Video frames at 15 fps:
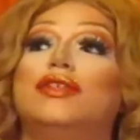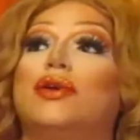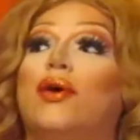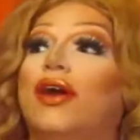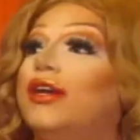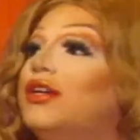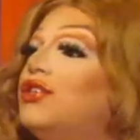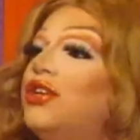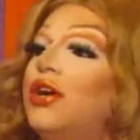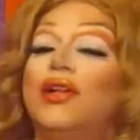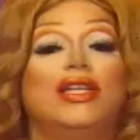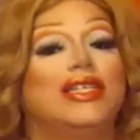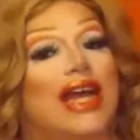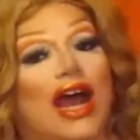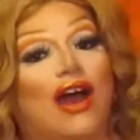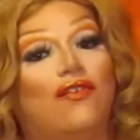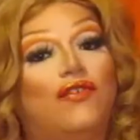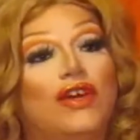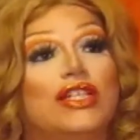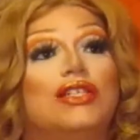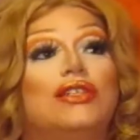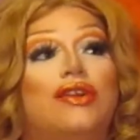is going to show these
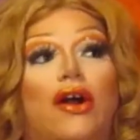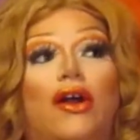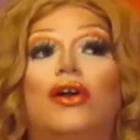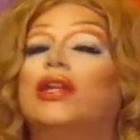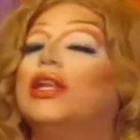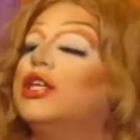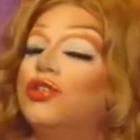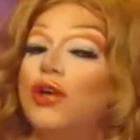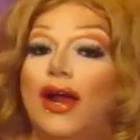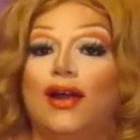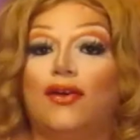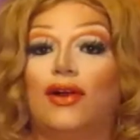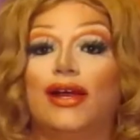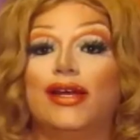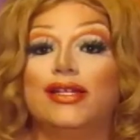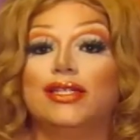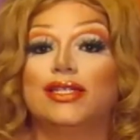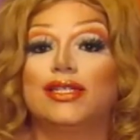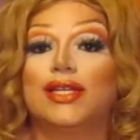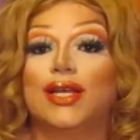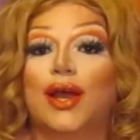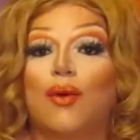outfits longer than Drag
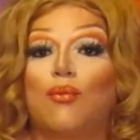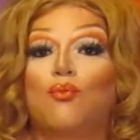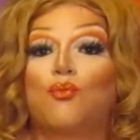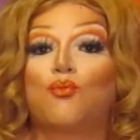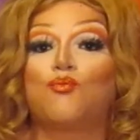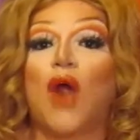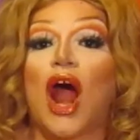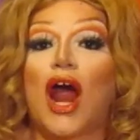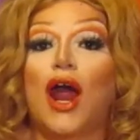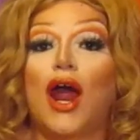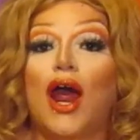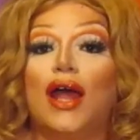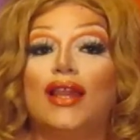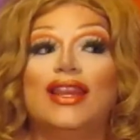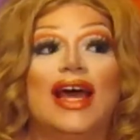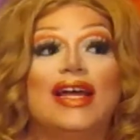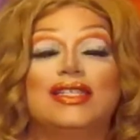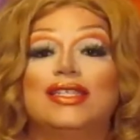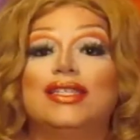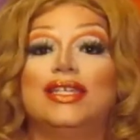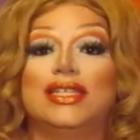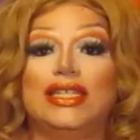Race.
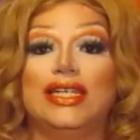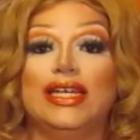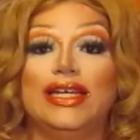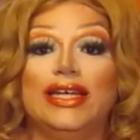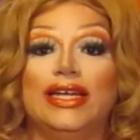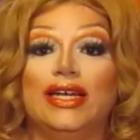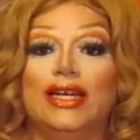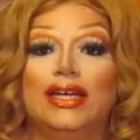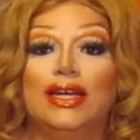That's the tea.